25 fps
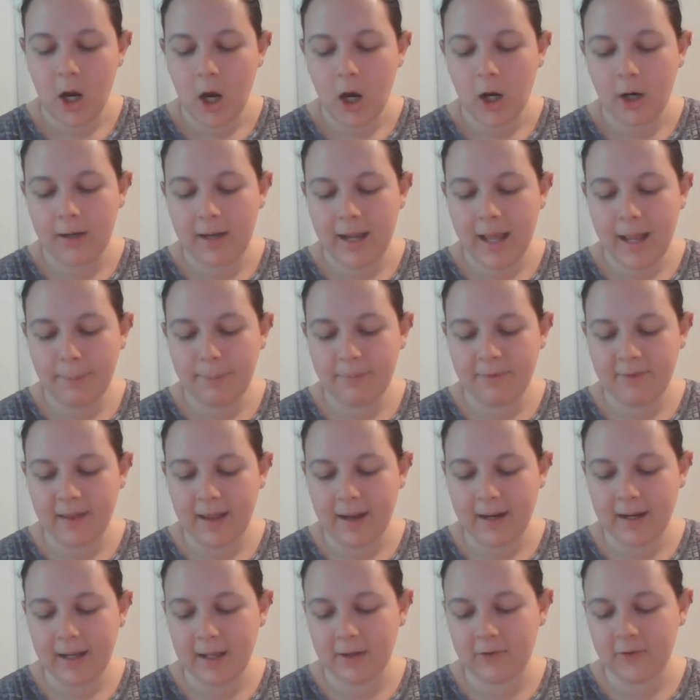Her
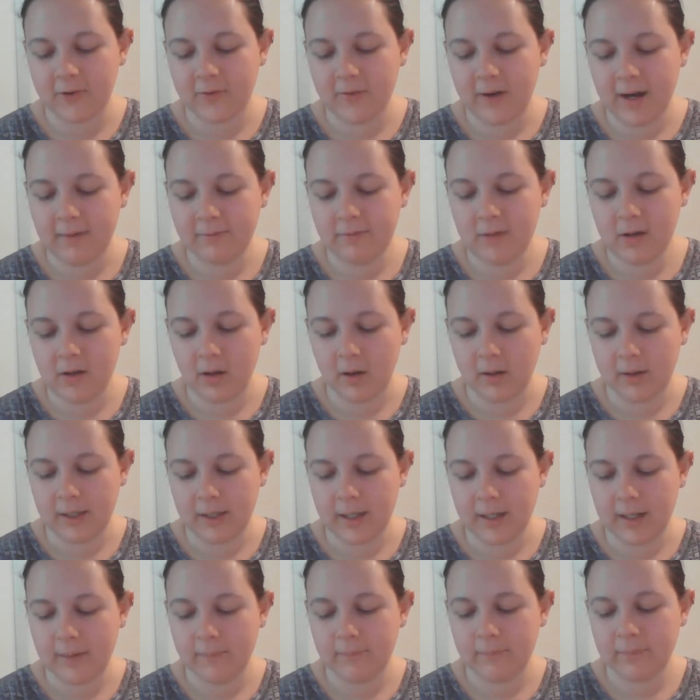knapsack had survived the
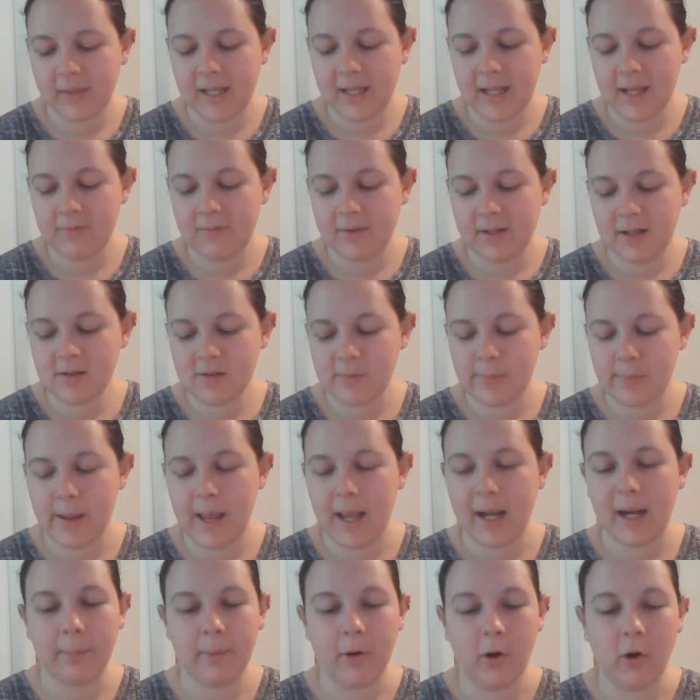dunking. Even the
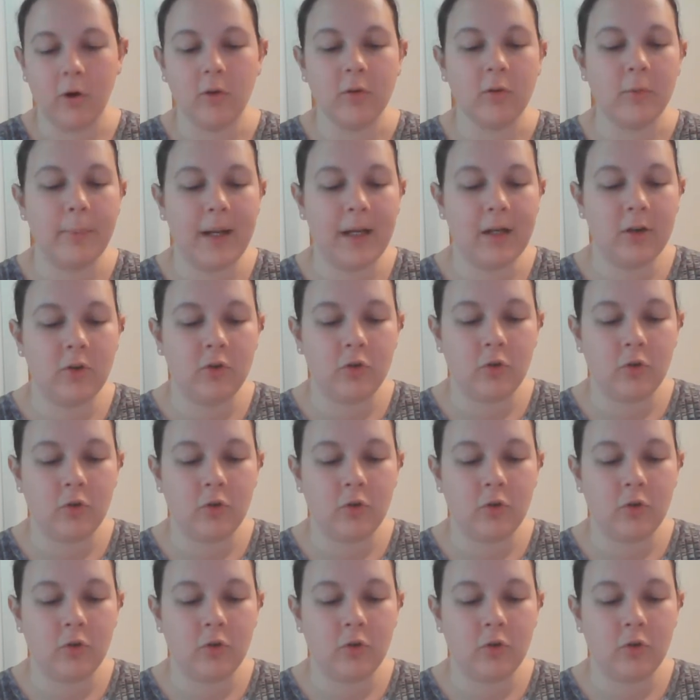spag bowl remained